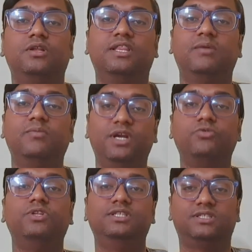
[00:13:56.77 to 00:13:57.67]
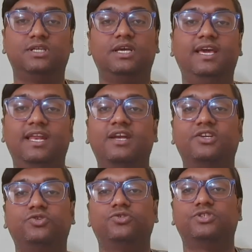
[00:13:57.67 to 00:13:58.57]
them into these area and
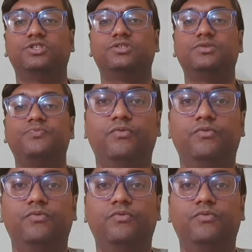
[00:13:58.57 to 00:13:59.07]
resources.